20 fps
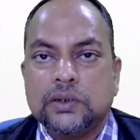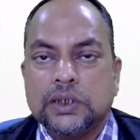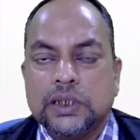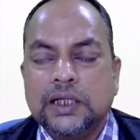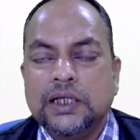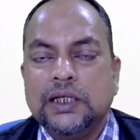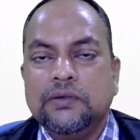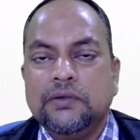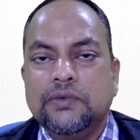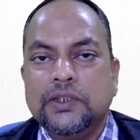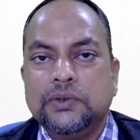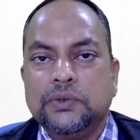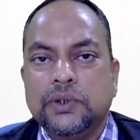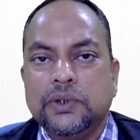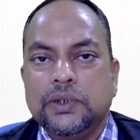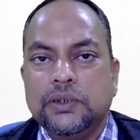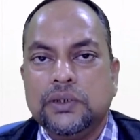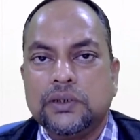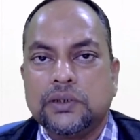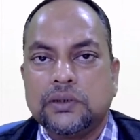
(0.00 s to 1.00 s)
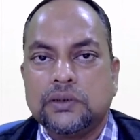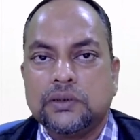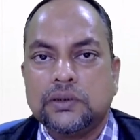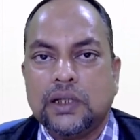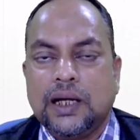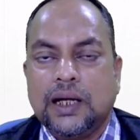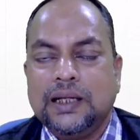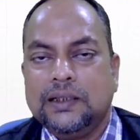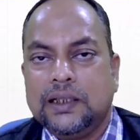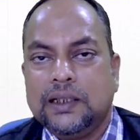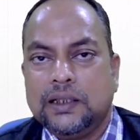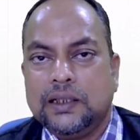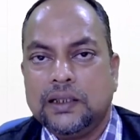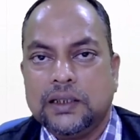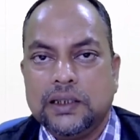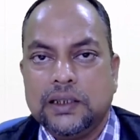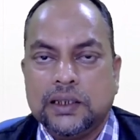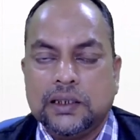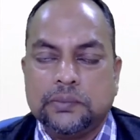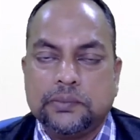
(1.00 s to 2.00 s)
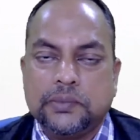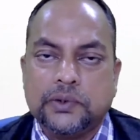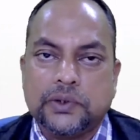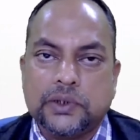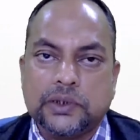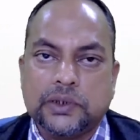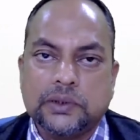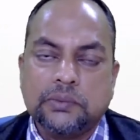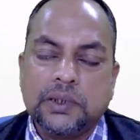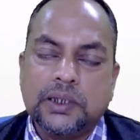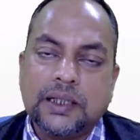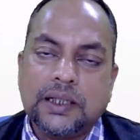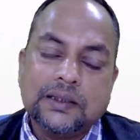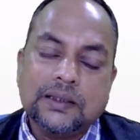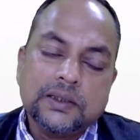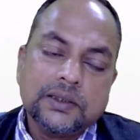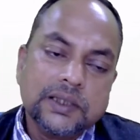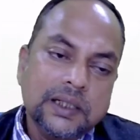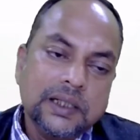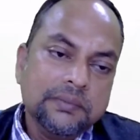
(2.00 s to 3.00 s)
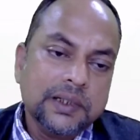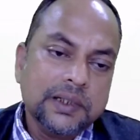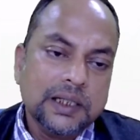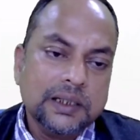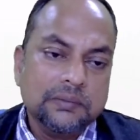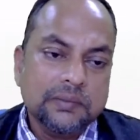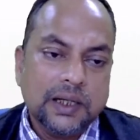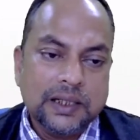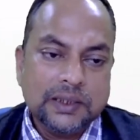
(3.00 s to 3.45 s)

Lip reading: individuals and their learning approaches, but at the same time,